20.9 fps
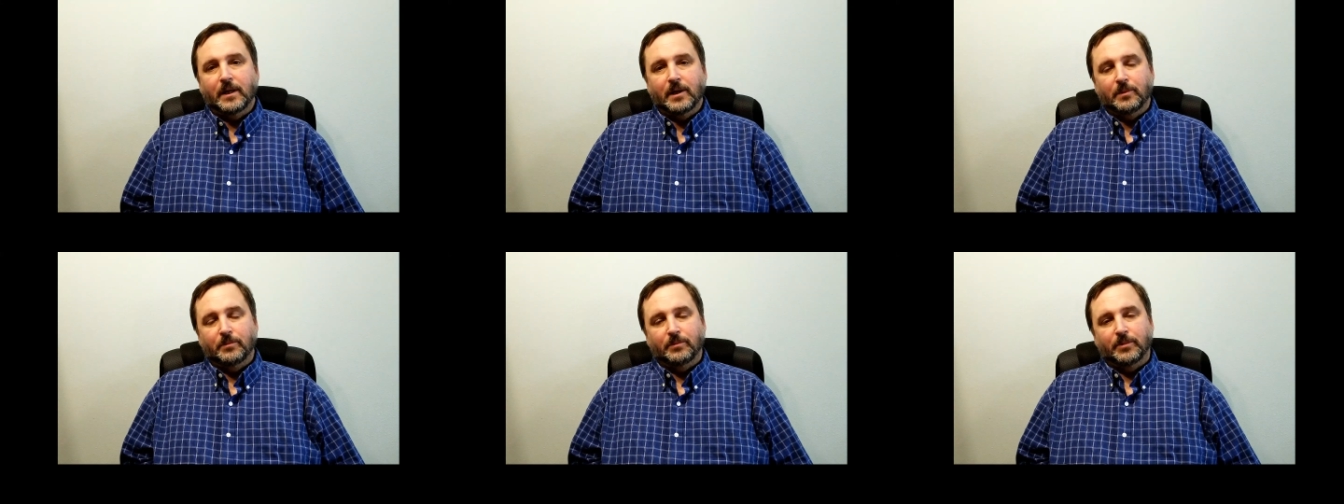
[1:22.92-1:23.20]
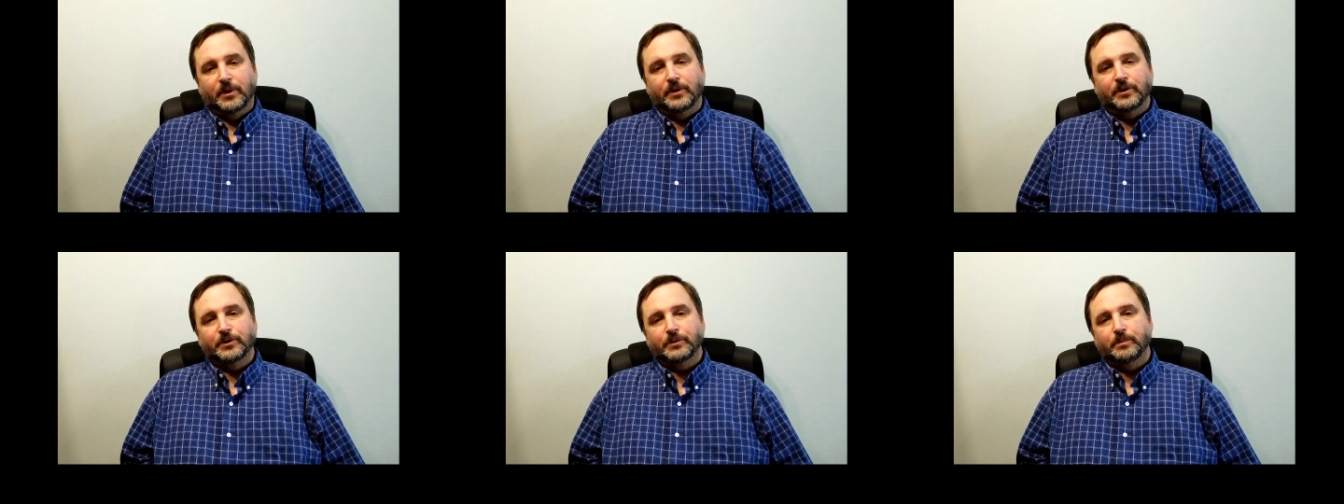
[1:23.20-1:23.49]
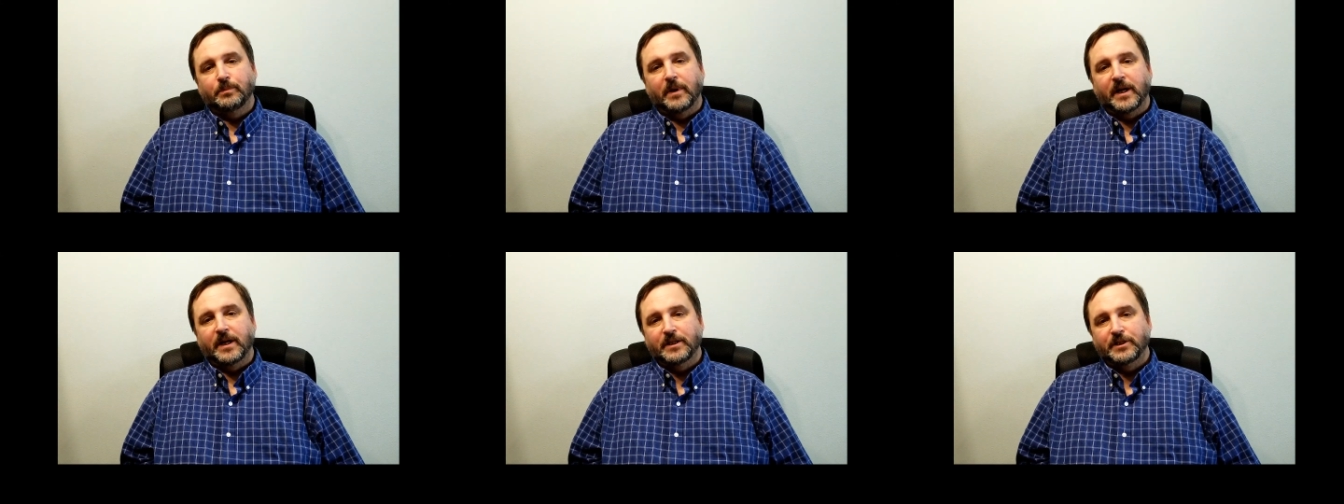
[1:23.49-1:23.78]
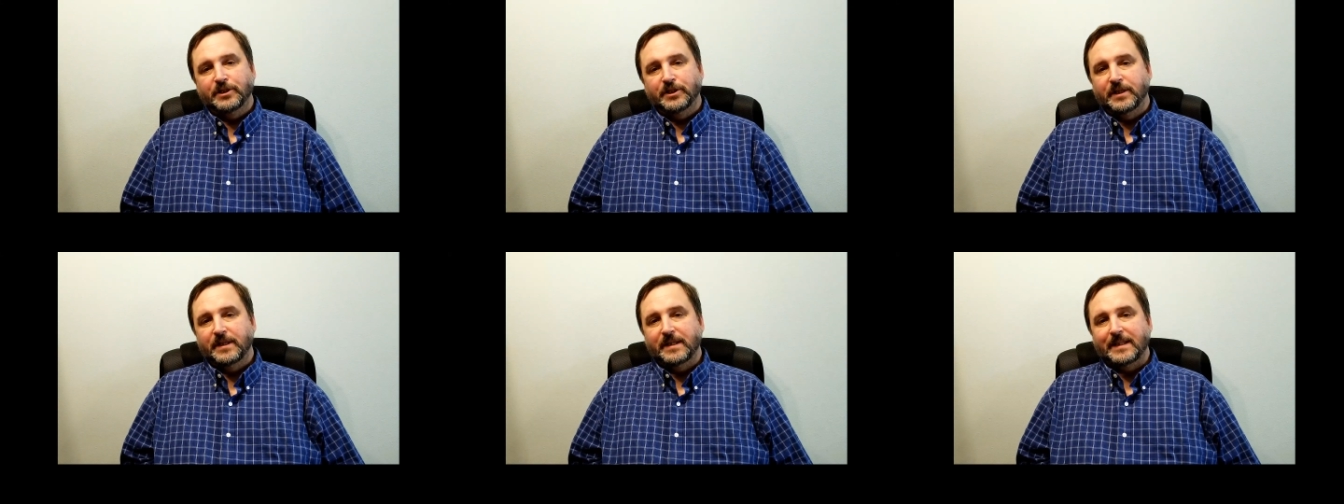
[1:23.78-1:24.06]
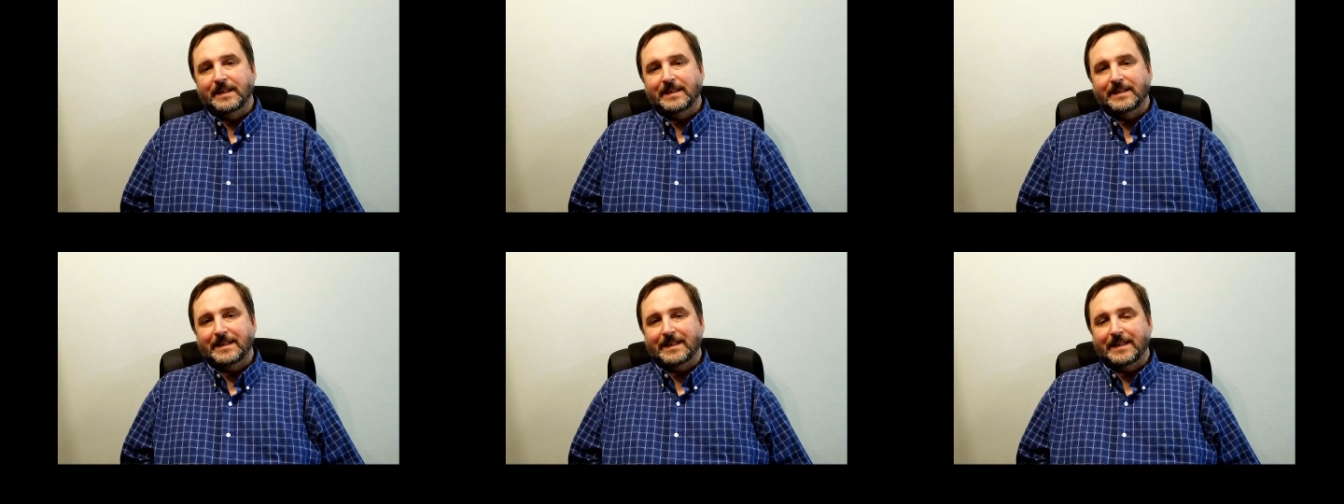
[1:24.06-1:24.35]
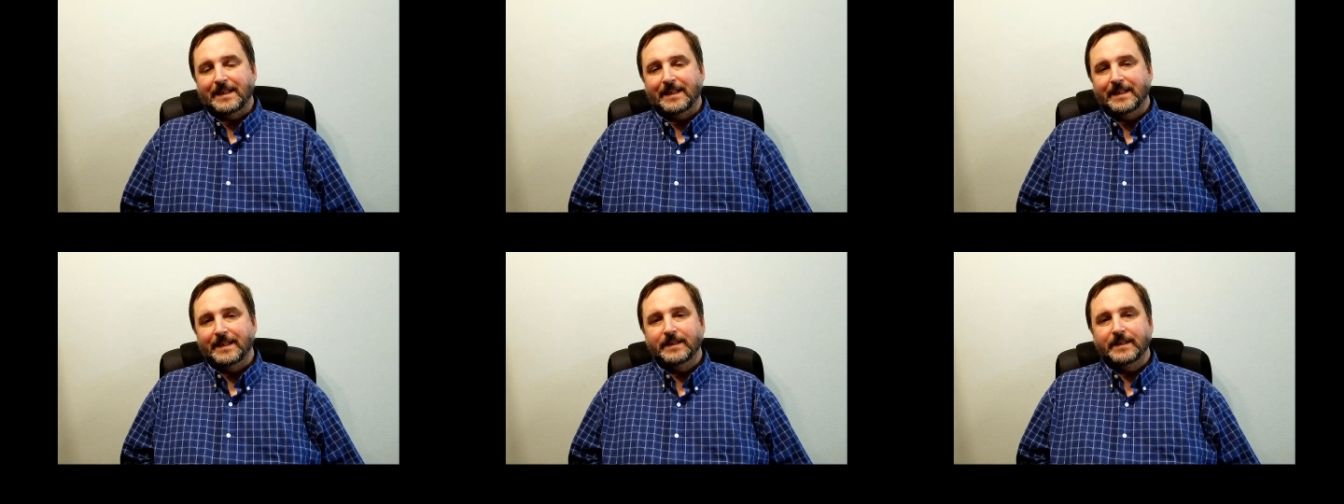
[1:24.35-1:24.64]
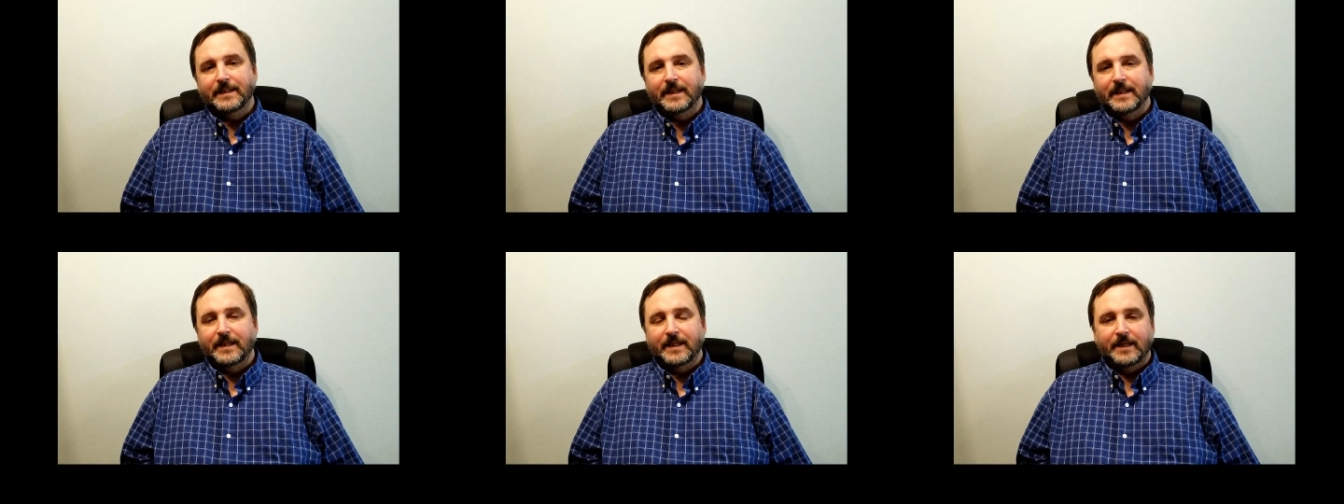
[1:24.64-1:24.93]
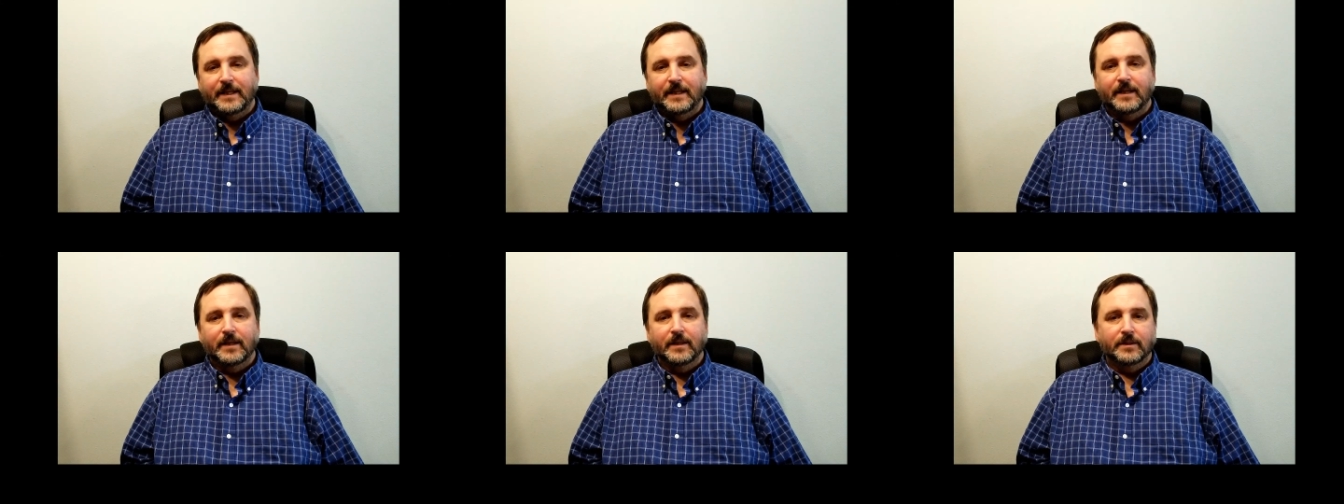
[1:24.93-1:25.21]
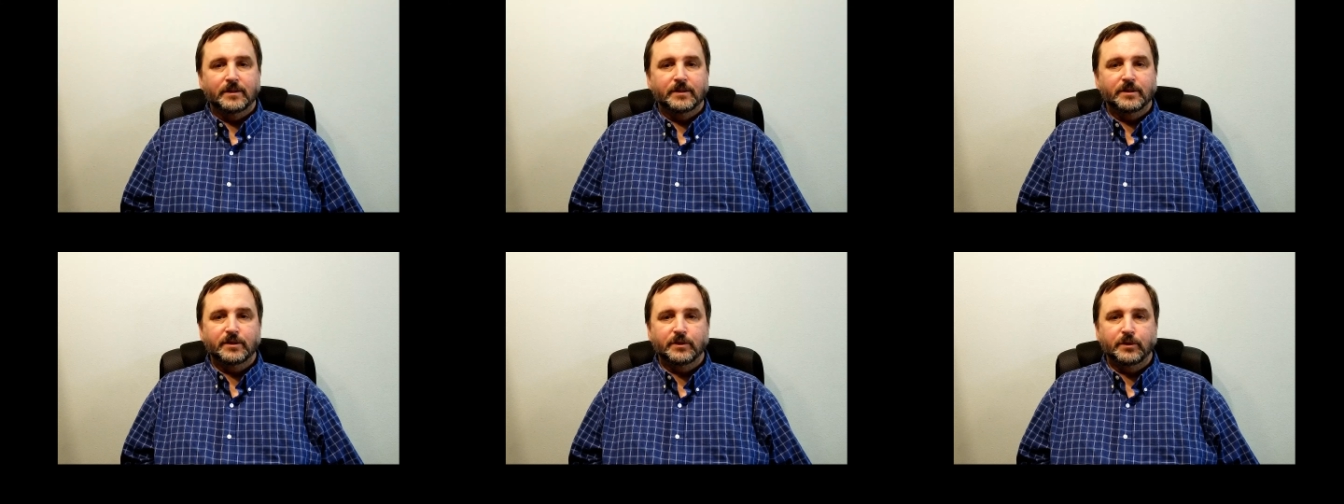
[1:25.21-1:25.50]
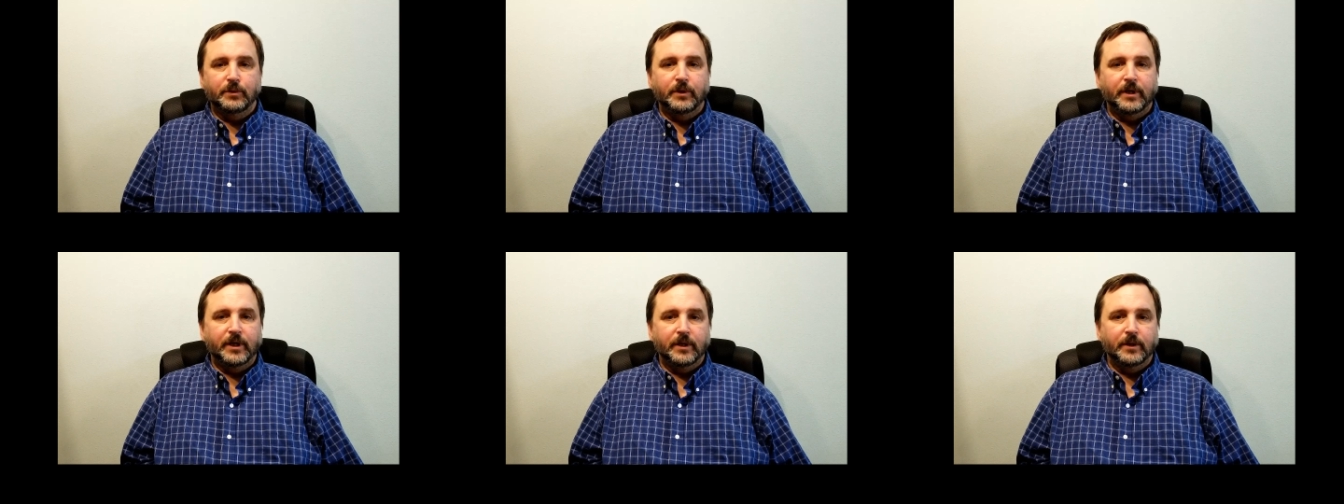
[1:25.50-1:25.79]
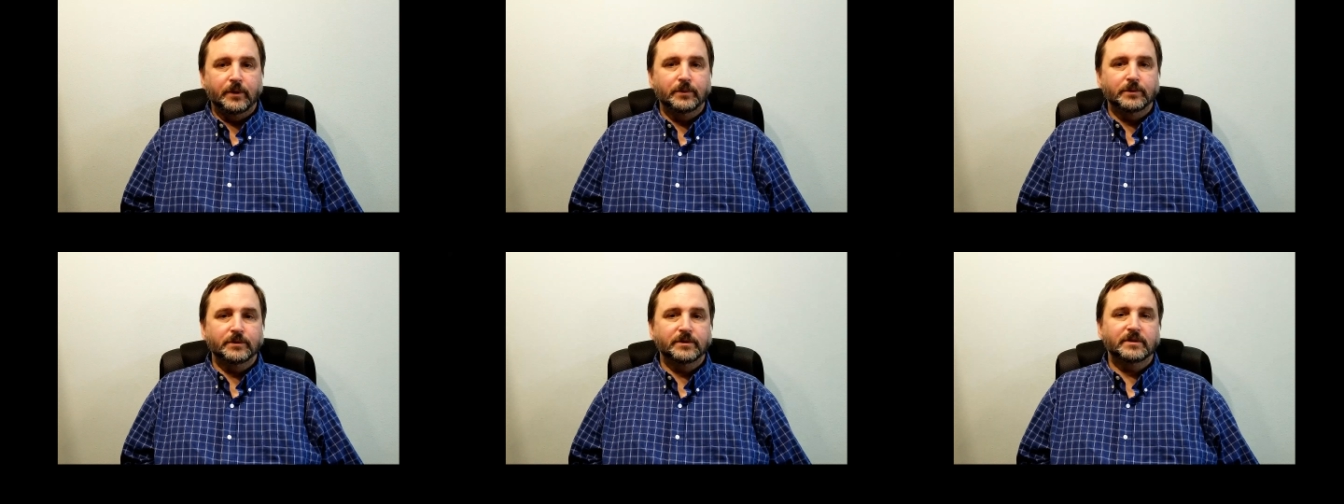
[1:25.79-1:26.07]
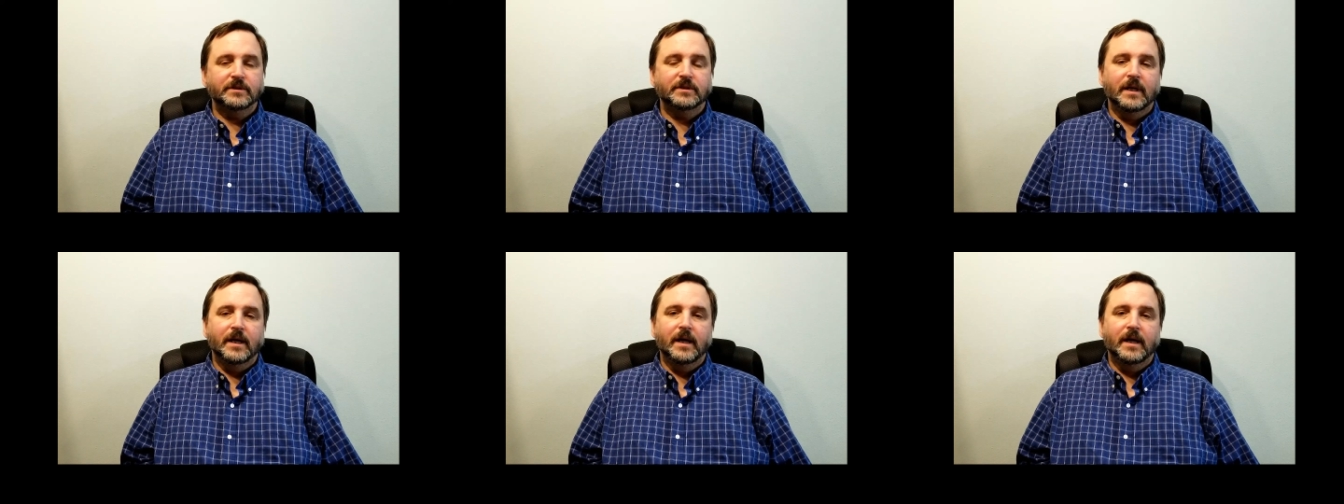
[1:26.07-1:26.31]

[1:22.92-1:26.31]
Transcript: produced by GCT Studios.